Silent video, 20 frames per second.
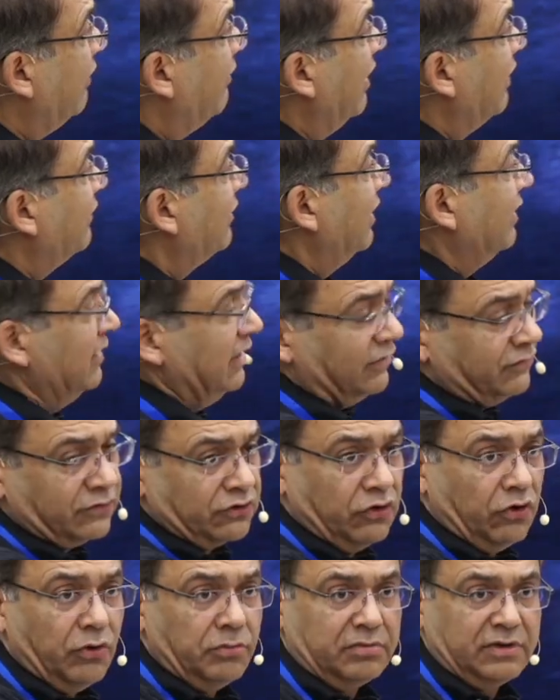advancing the
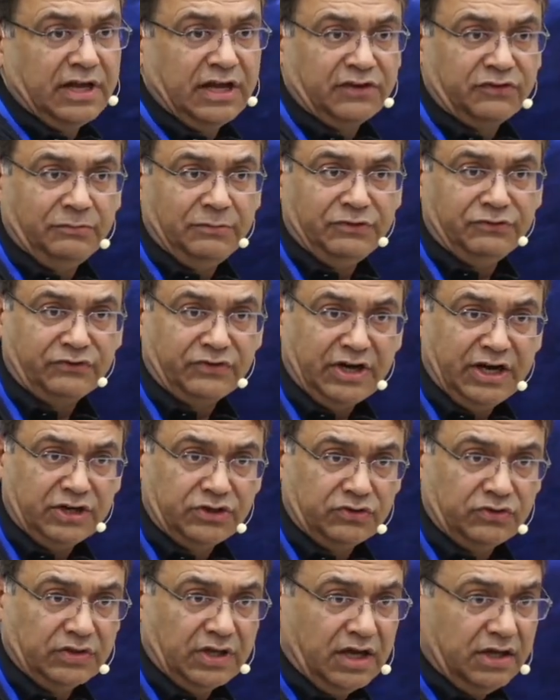scope takes me
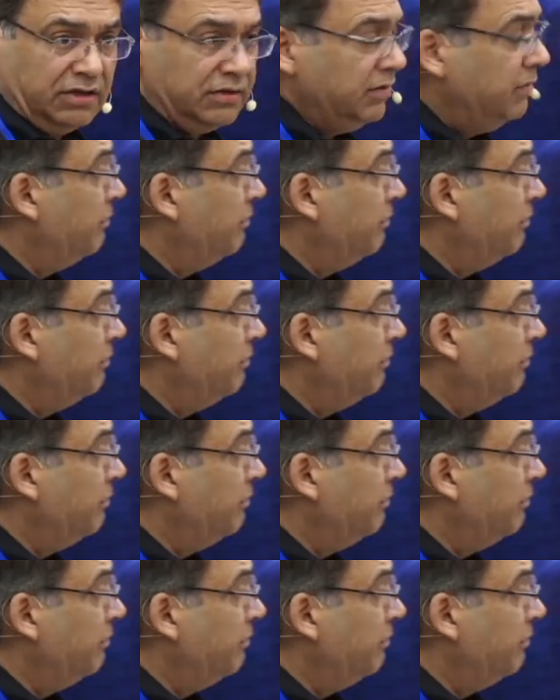straight to the